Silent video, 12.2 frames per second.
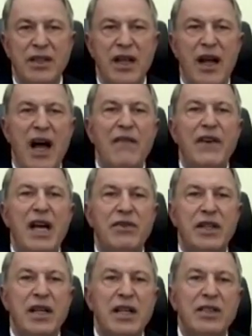
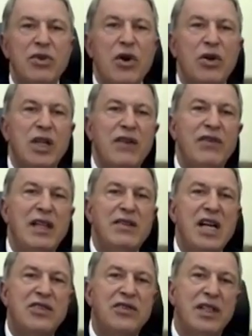However, Turkey will
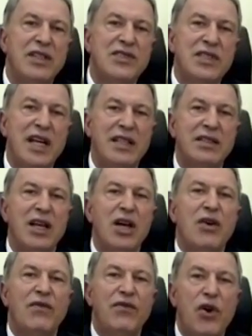naturally stand
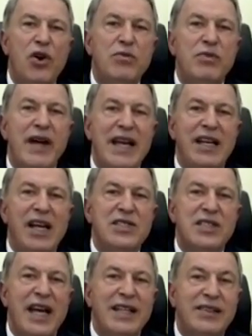firm
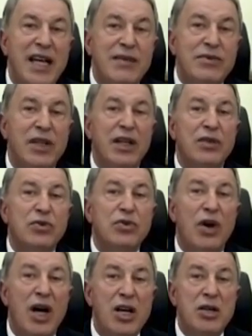against attempts to
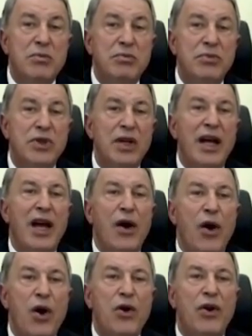harm
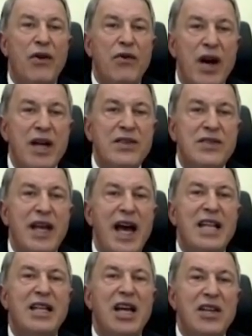her rights
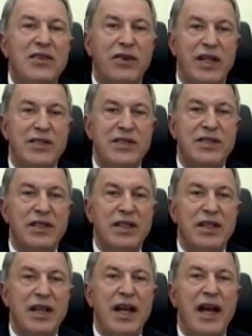and interests,
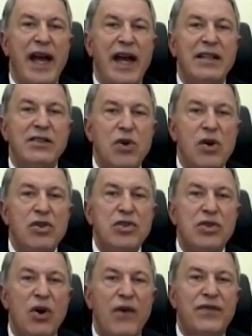and those
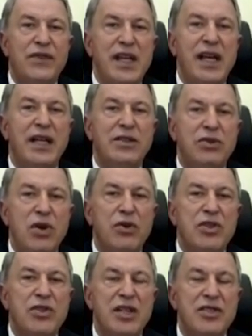of the
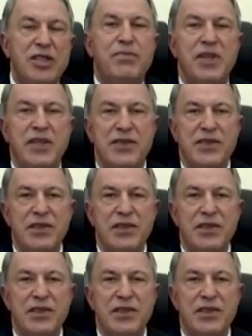Turkish Cypriots.